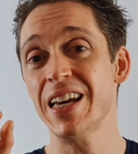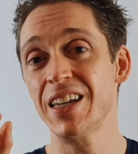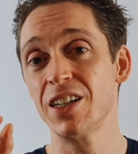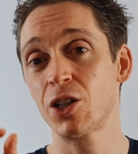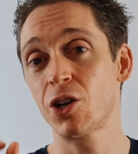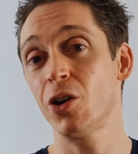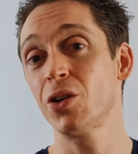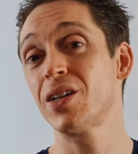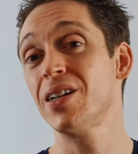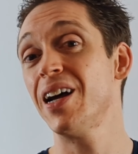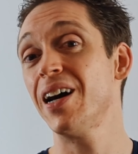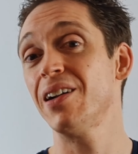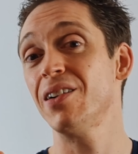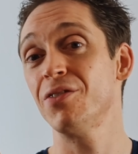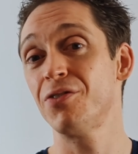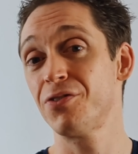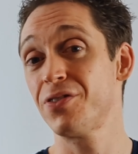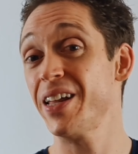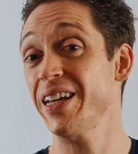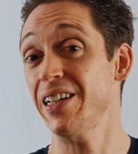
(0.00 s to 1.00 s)
coconut
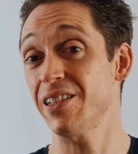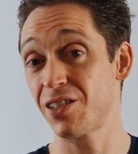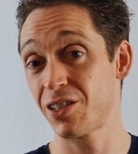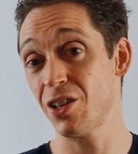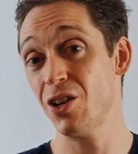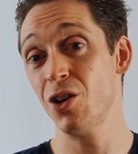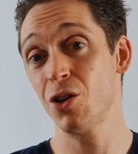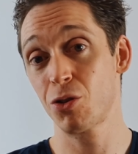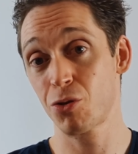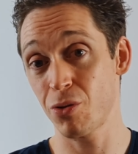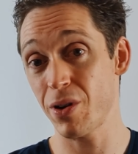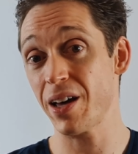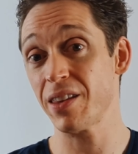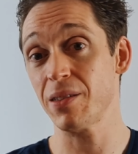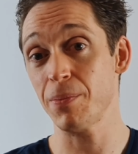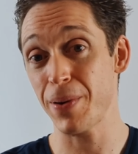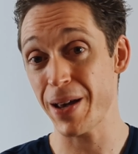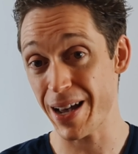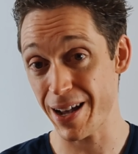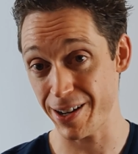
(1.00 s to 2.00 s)
flakes throughout
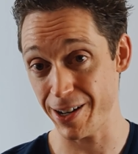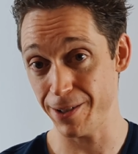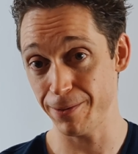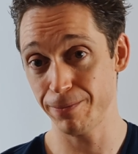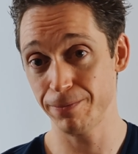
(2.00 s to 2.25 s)
the powder.